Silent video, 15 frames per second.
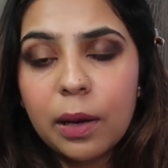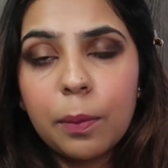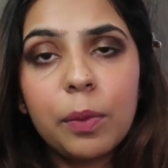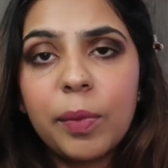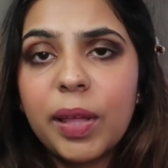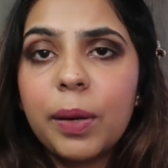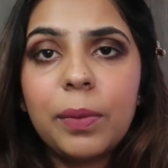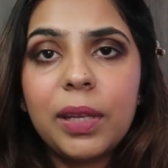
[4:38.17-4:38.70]
But
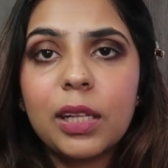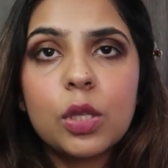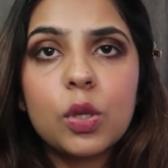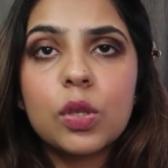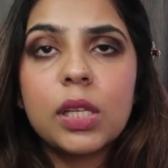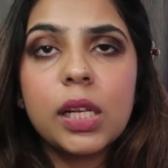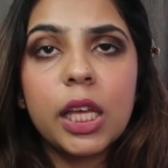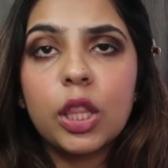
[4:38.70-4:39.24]
abhi maine
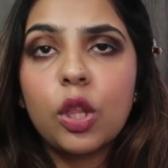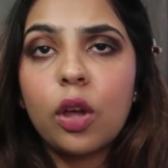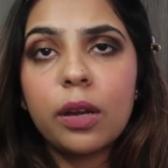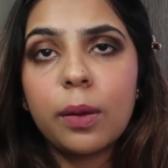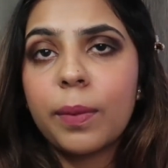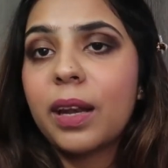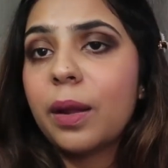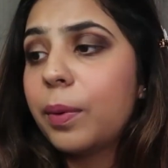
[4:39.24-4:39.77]
Miniso se liye the aur
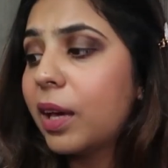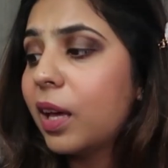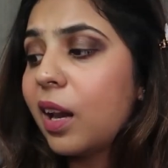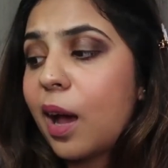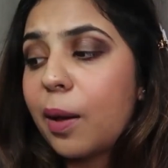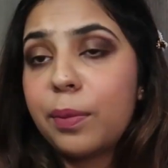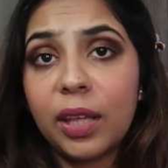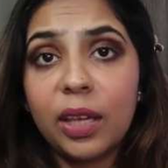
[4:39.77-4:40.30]
ye mere bhi
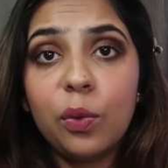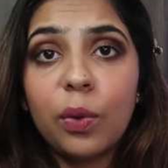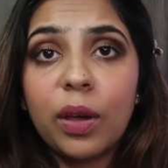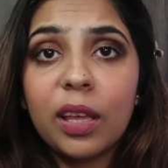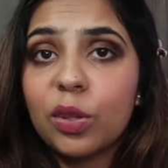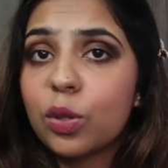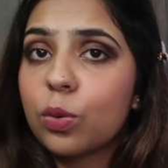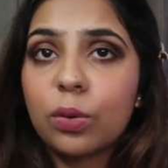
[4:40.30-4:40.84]
kharab nahi hue
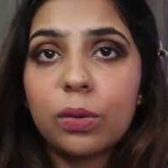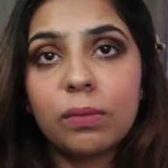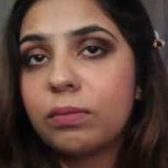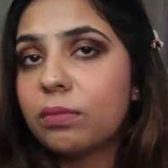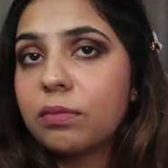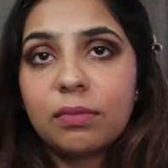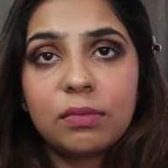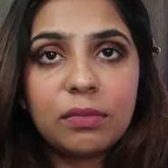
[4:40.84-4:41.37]
hain,
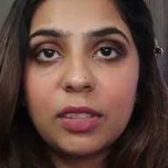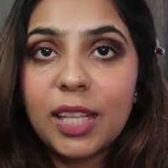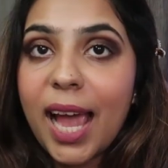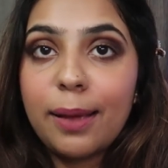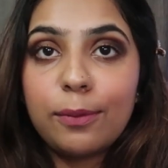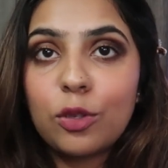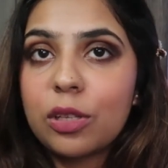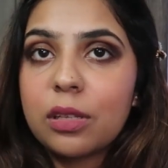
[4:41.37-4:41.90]
so
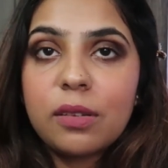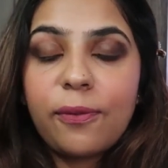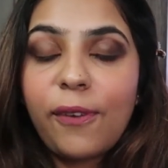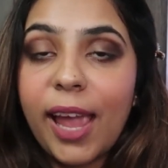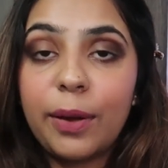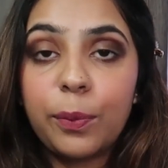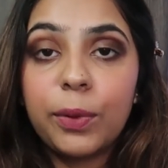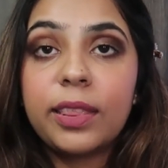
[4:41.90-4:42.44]
I'm just
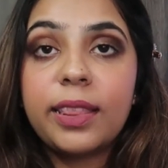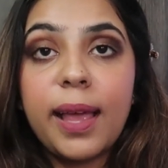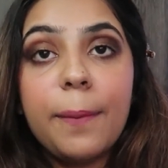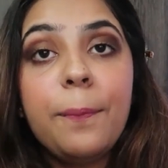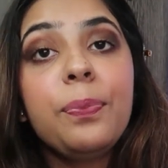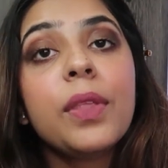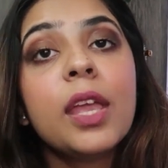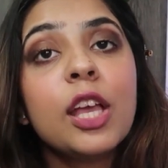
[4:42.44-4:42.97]
fine with
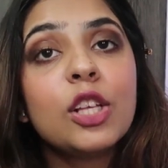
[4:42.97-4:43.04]
them.